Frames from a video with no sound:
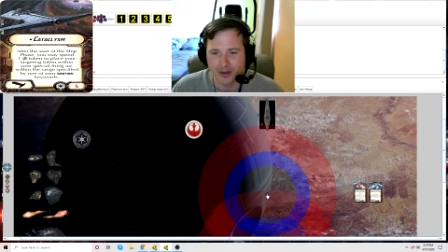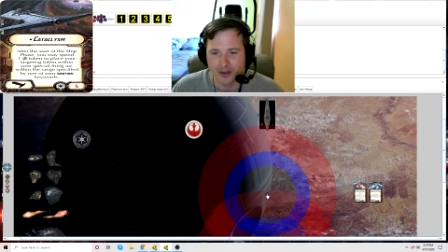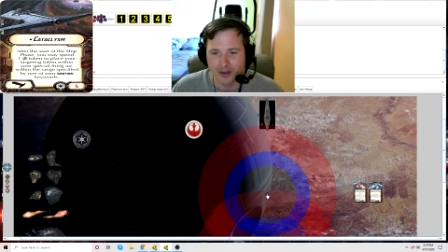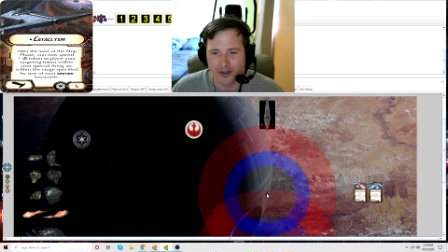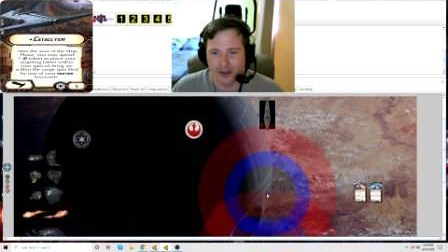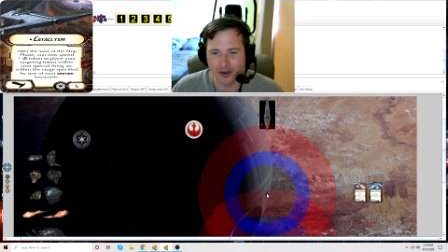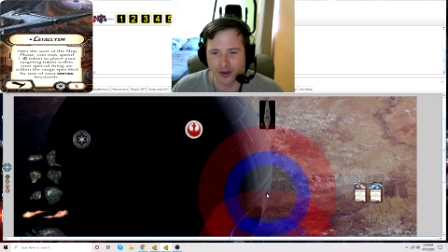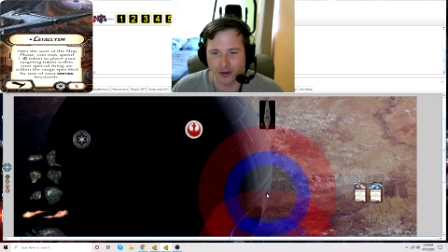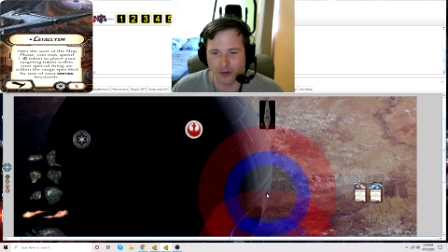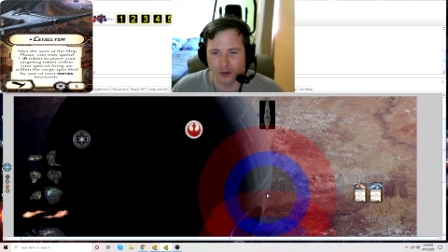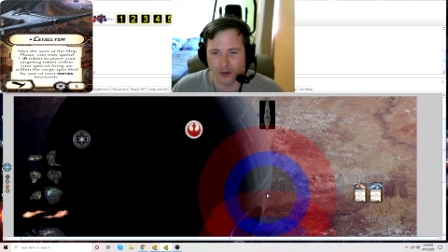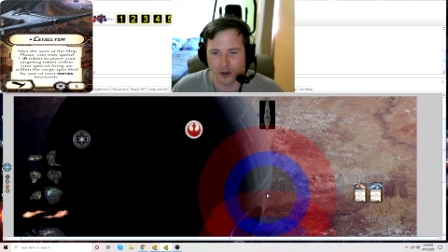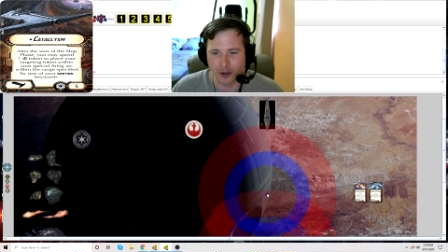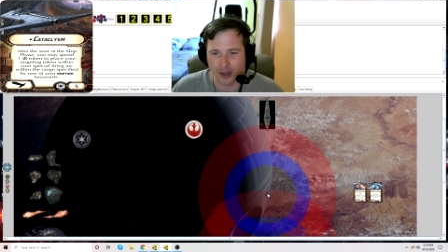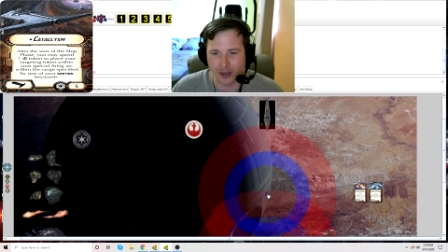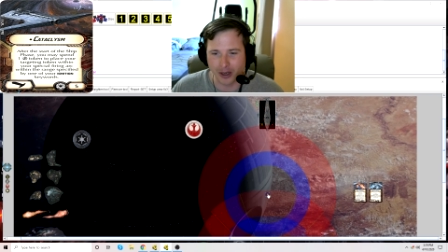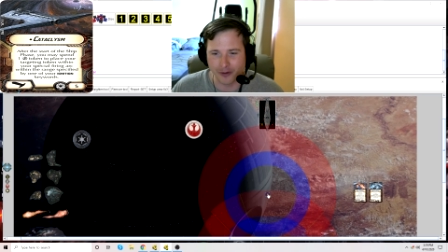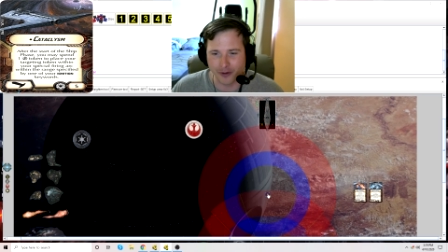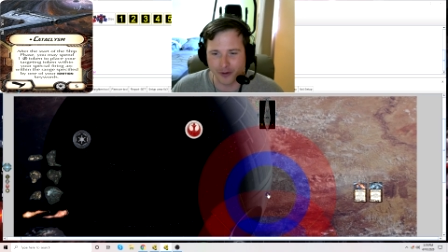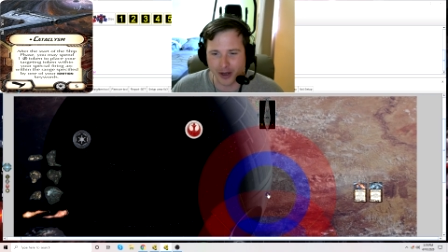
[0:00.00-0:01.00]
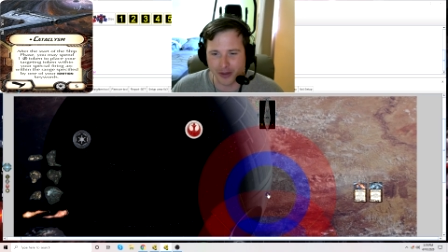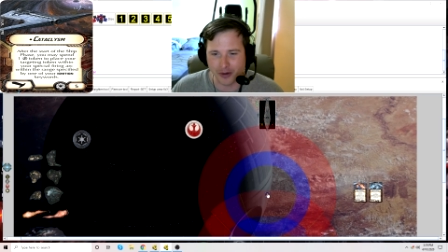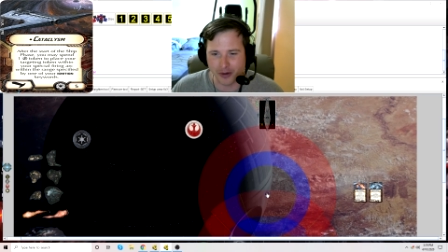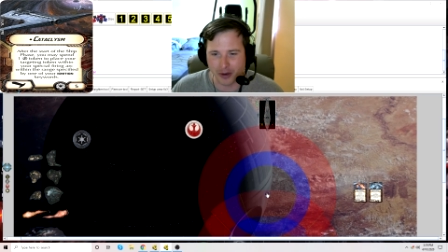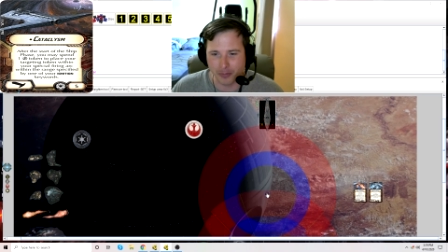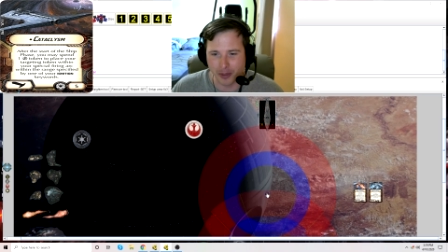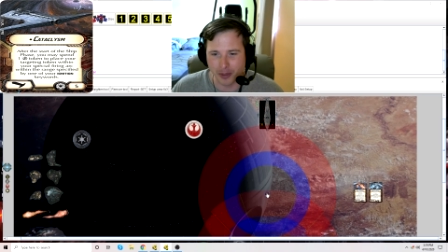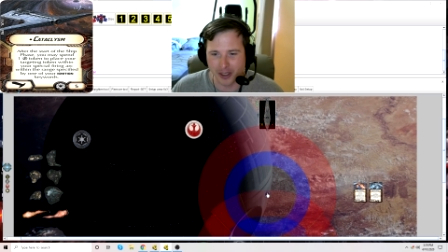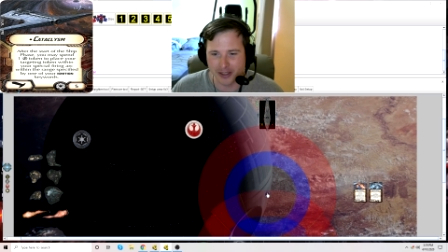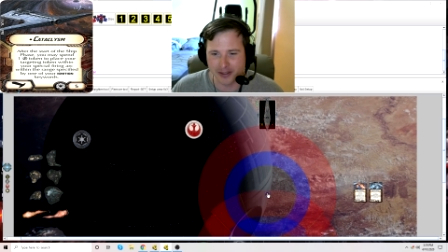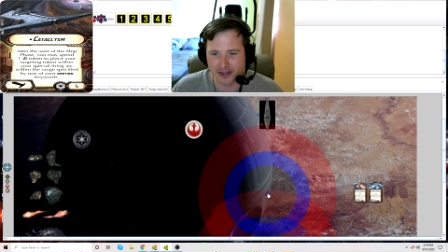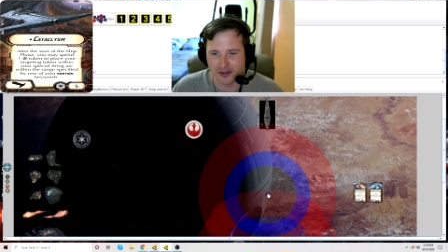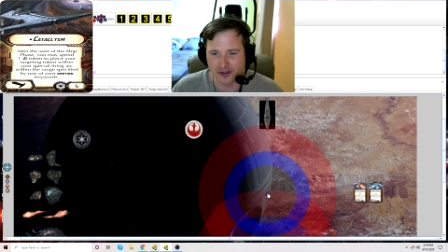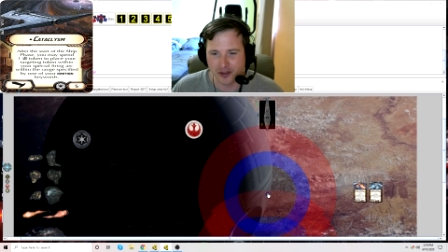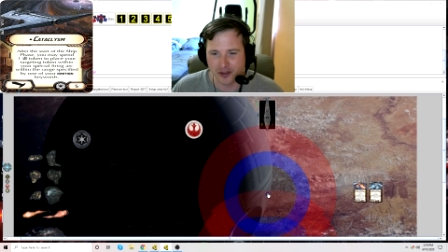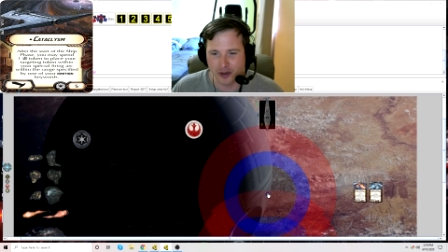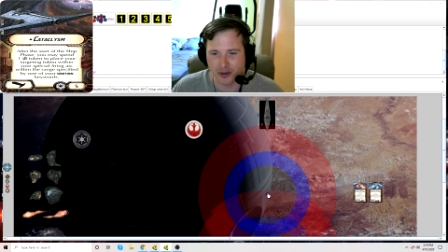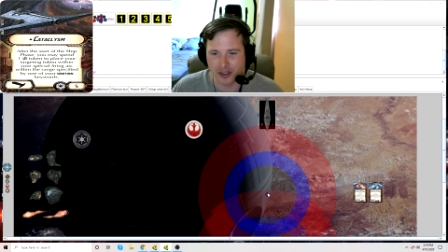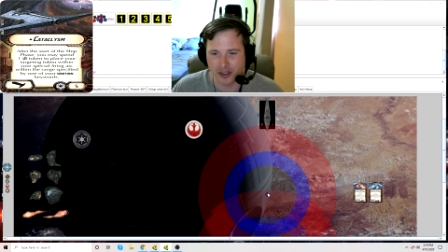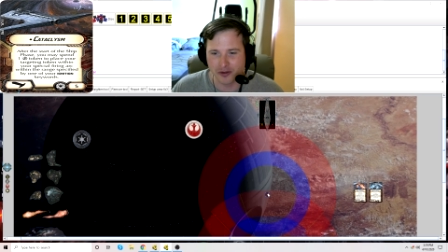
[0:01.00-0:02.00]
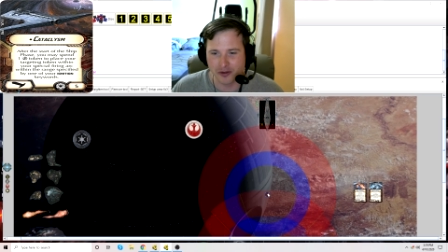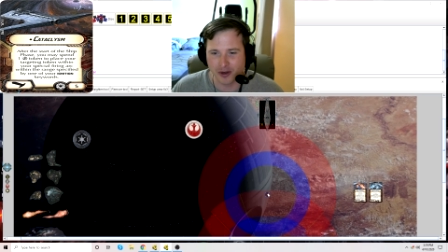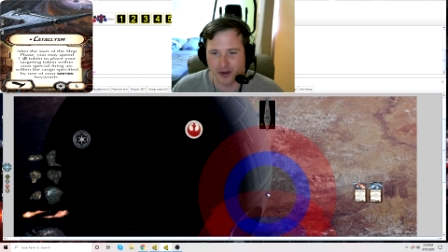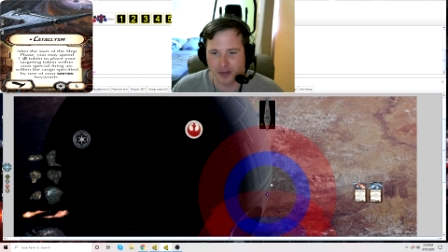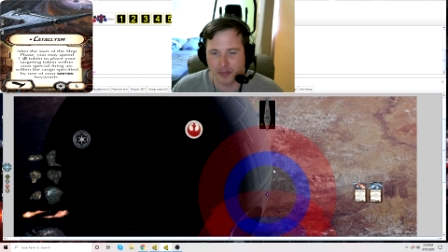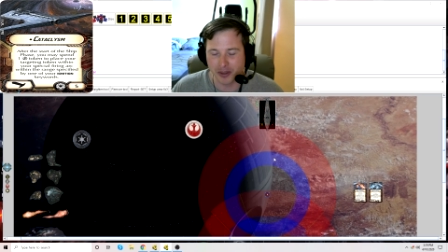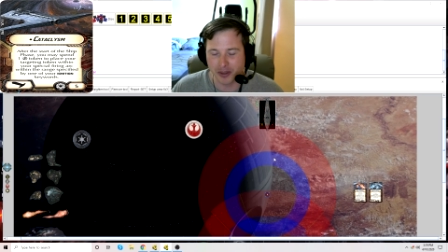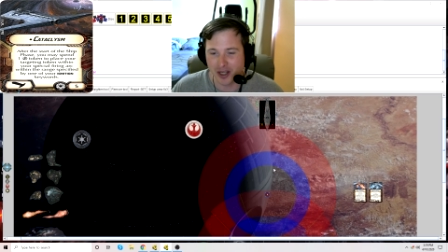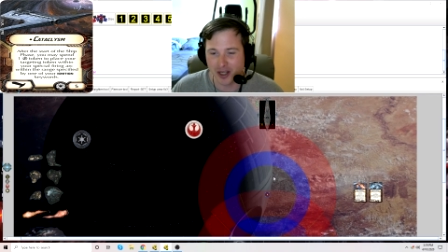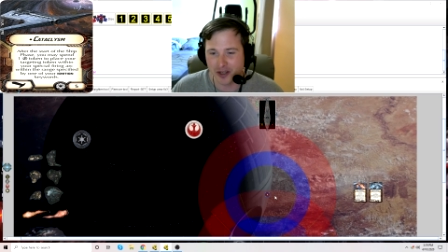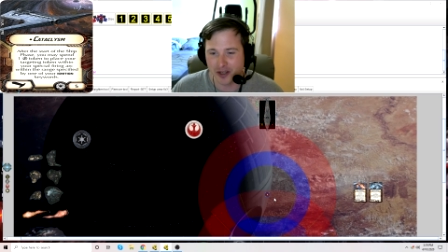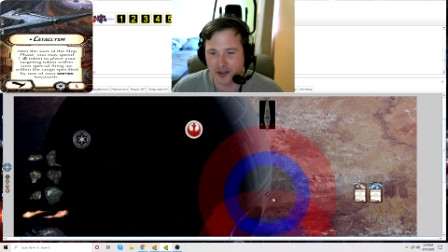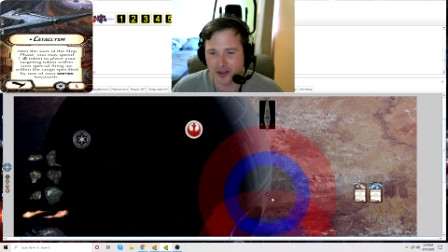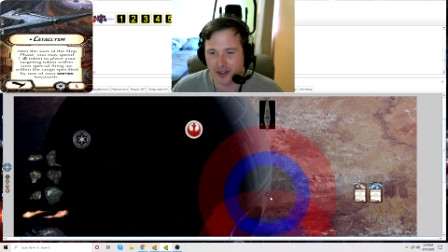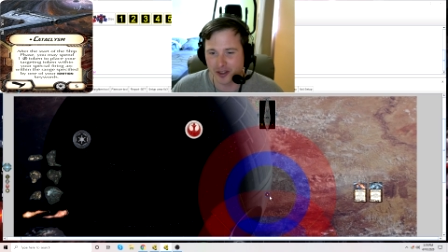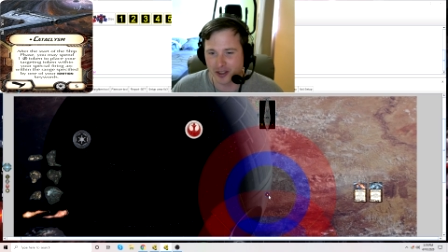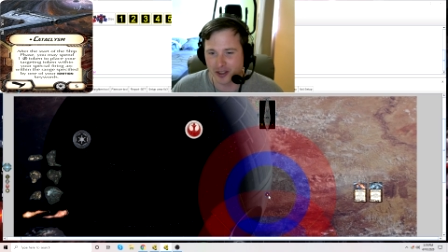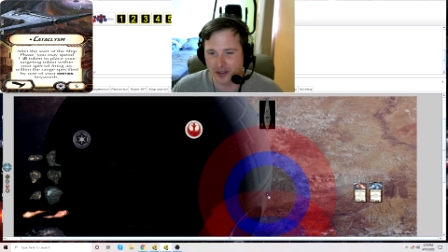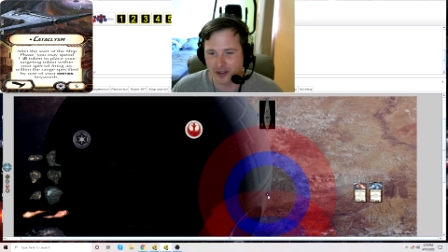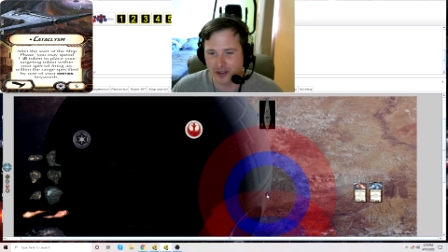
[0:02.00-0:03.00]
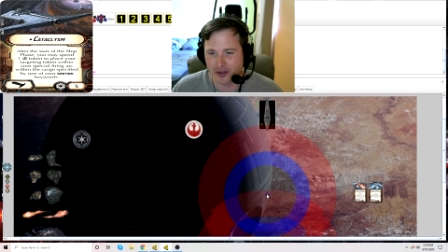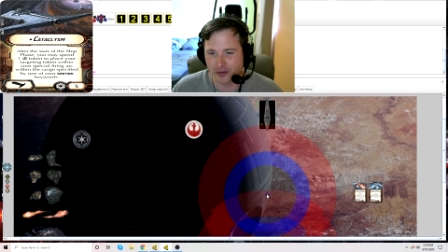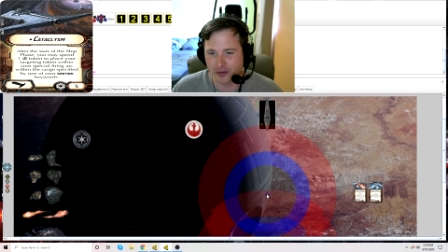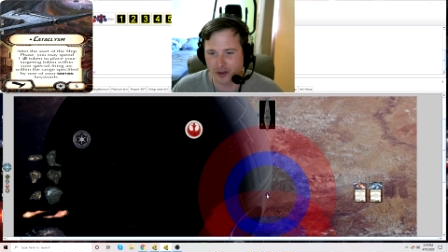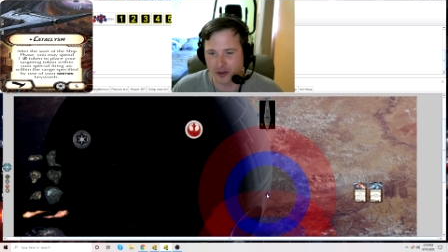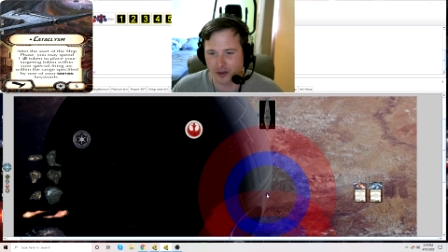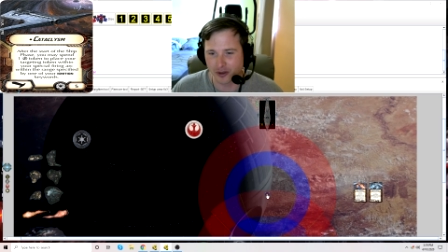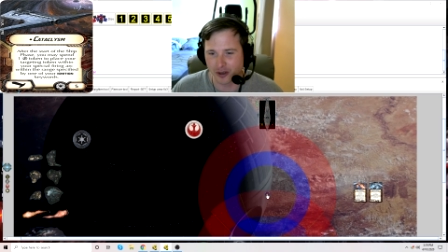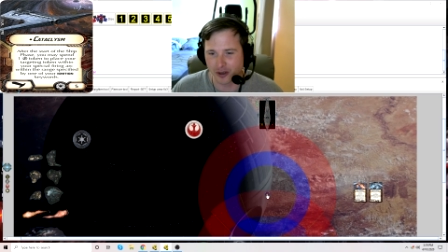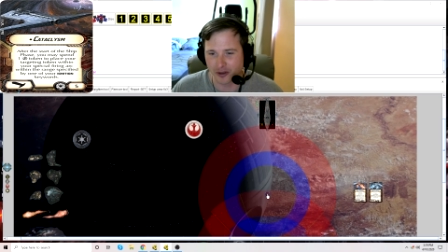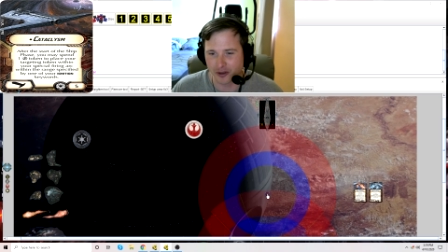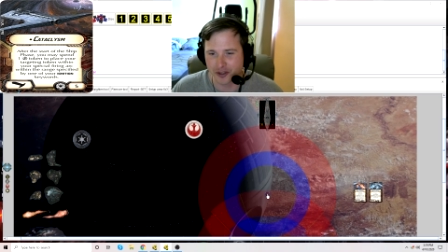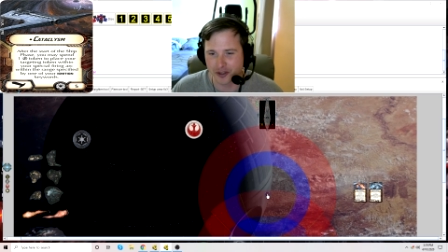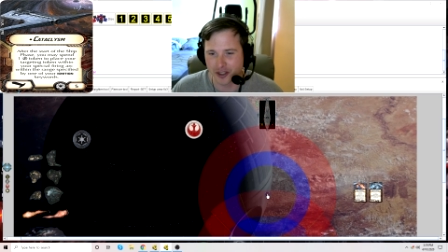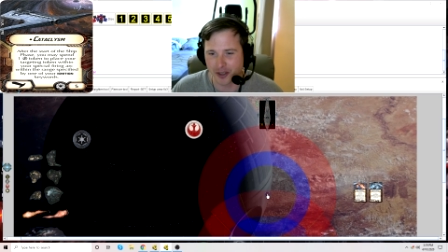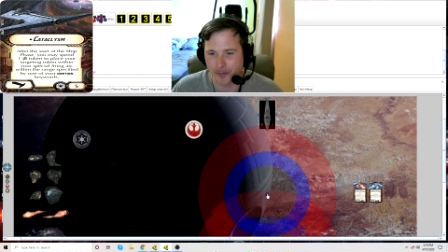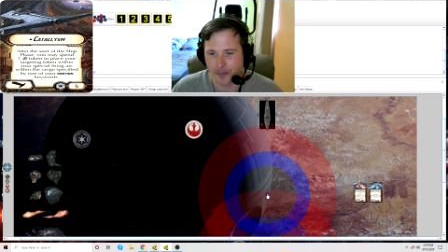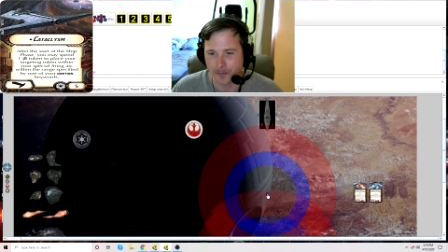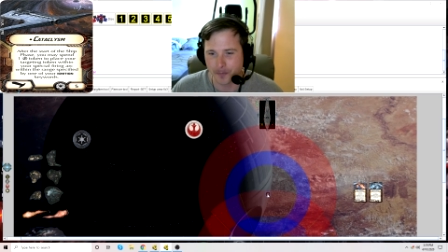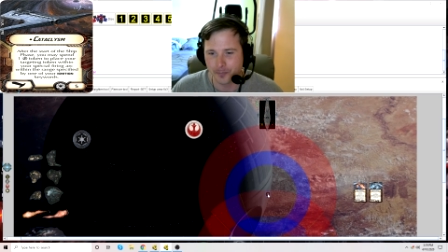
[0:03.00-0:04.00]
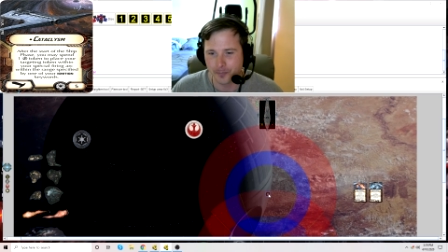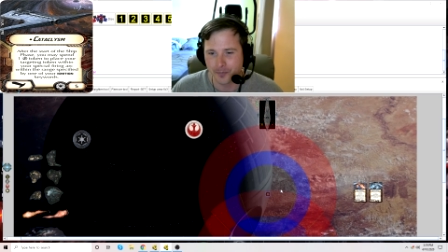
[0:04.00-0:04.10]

You know, or I rather I'm placing this token so I potentially can shoot their large ship.